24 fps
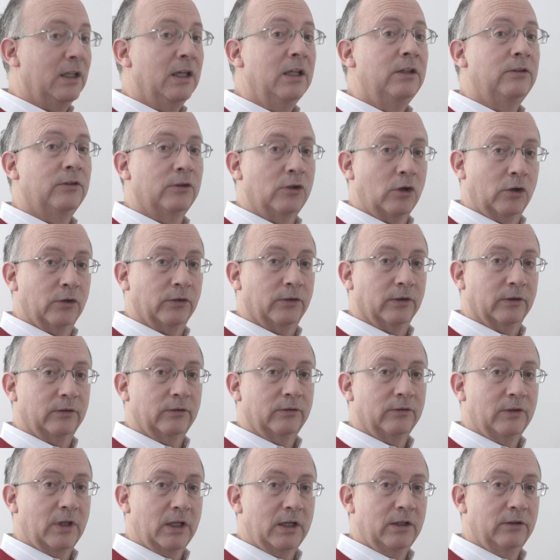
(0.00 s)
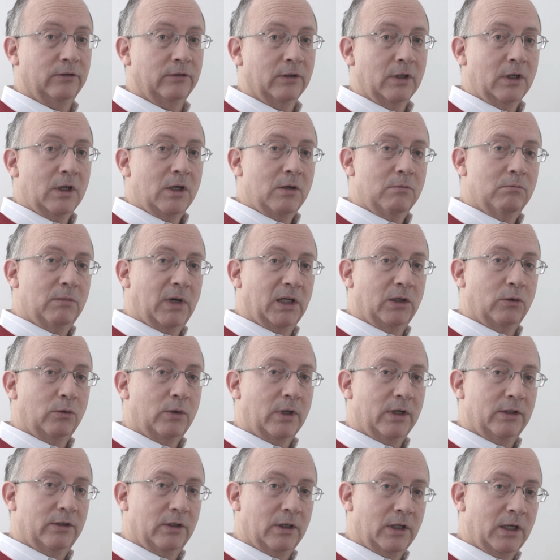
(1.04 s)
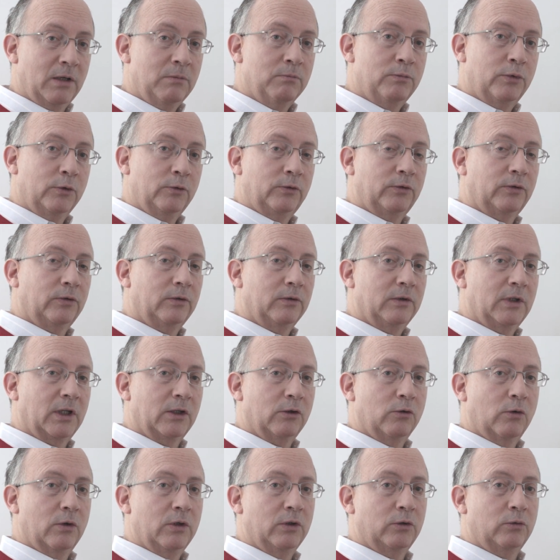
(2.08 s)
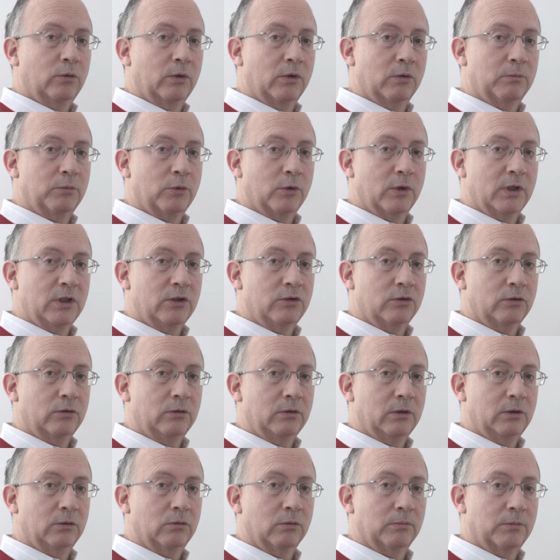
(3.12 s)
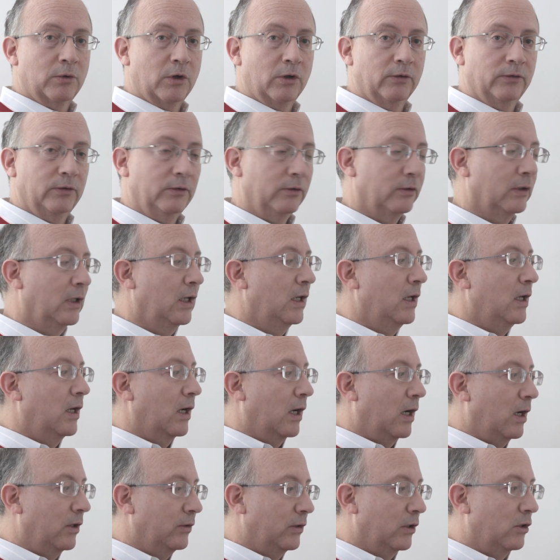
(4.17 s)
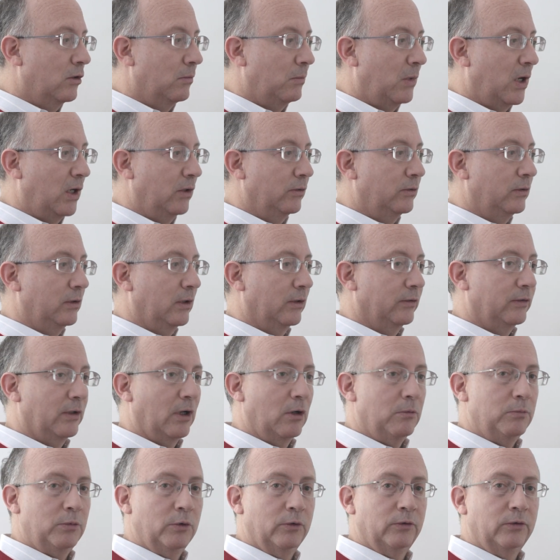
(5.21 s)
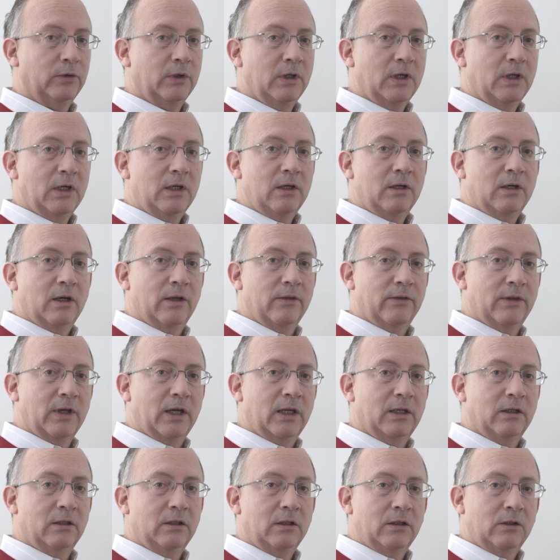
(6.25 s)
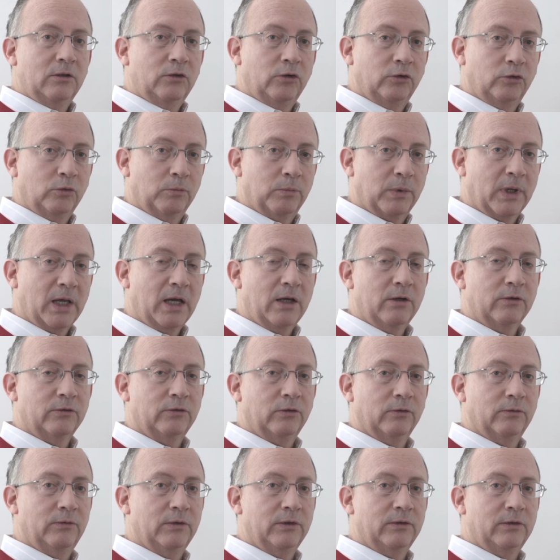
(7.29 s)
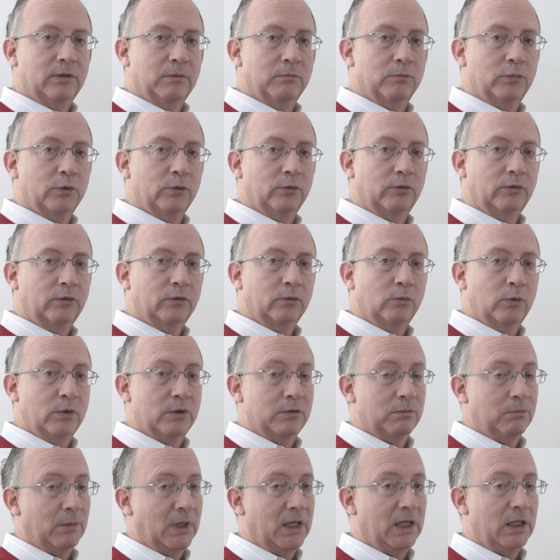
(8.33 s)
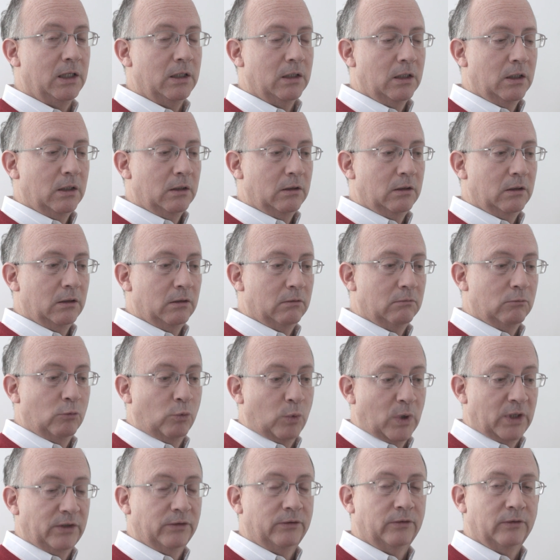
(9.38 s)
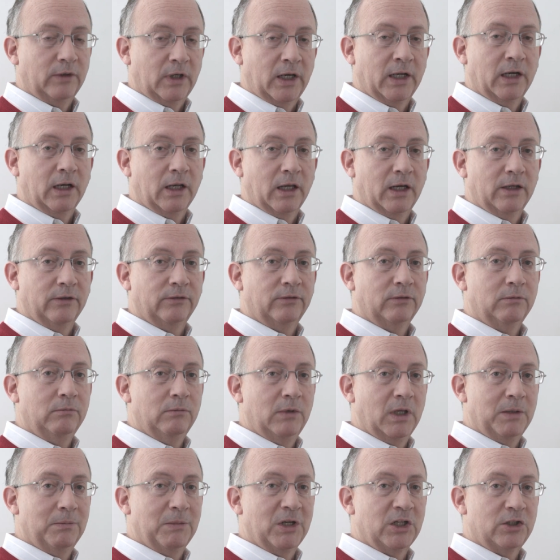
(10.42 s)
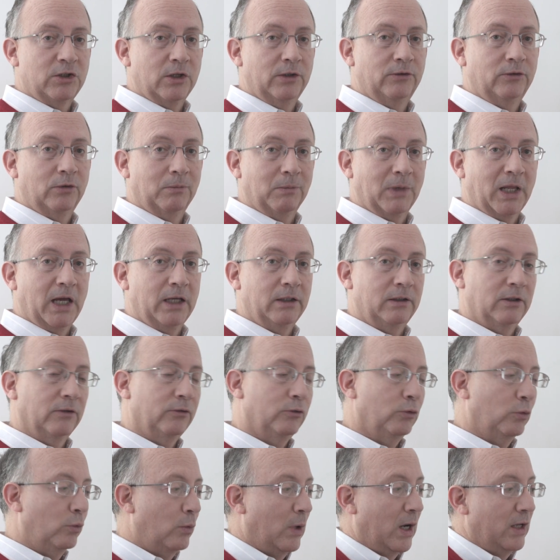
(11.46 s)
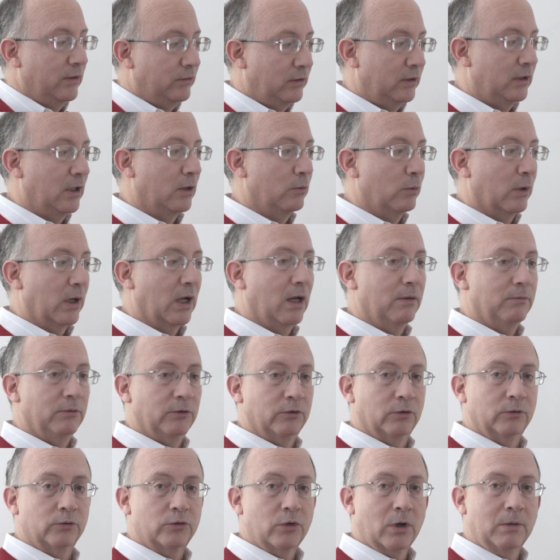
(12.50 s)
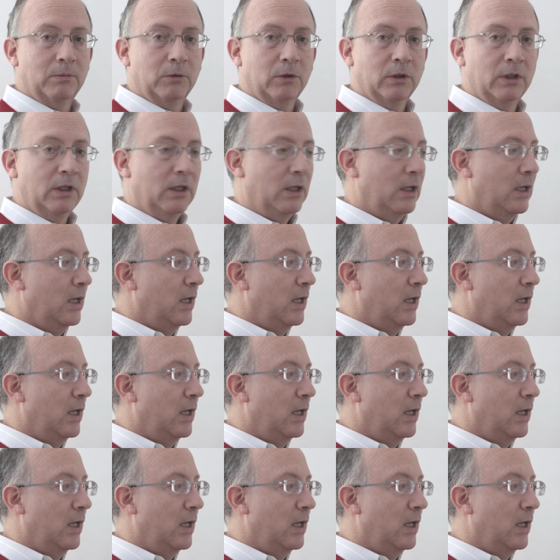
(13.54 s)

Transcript: its context. That is, by looking at the inputs that go into an operation, into a process, how they come out as outputs, and then the suppliers of these inputs, which may, once analyzed, they may shed some light as to why is it that we're having some trouble,